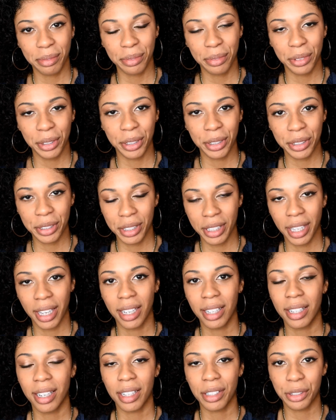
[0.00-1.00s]
for your
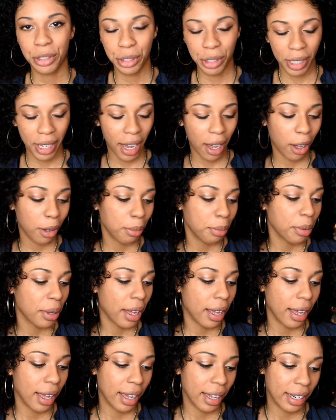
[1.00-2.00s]
skin and your scalp,
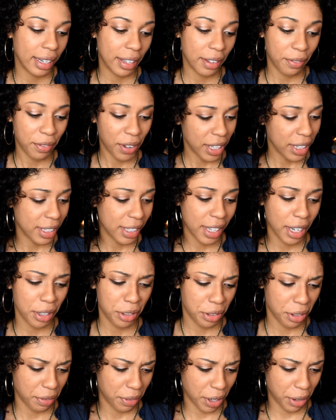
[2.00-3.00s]
and it fights
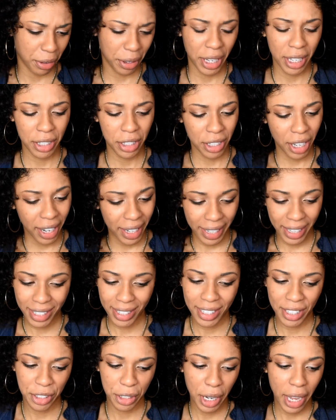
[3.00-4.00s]
dandruff, it creates shiny
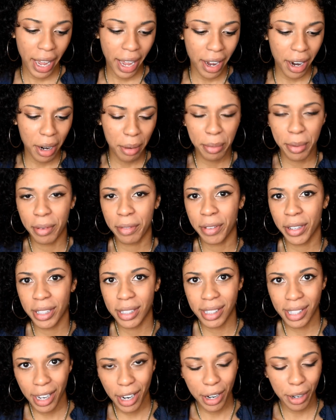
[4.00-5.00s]
conditioned hair,
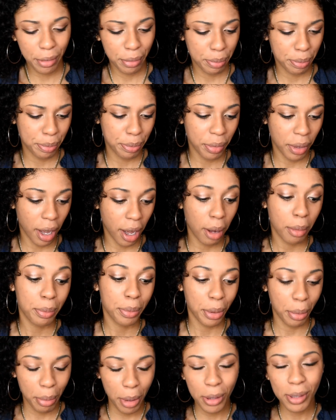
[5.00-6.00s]

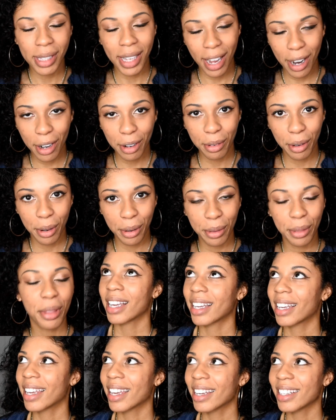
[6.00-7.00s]
promotes hair growth.
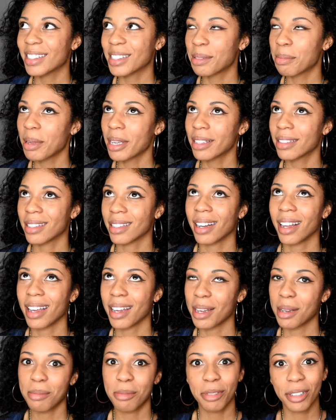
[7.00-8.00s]
I can't speak today,
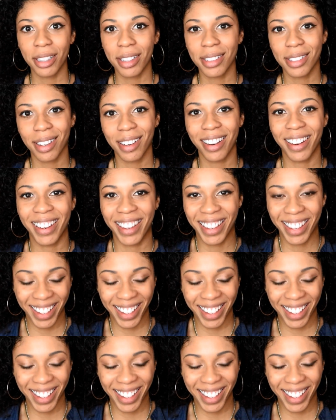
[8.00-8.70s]
I'm really sorry.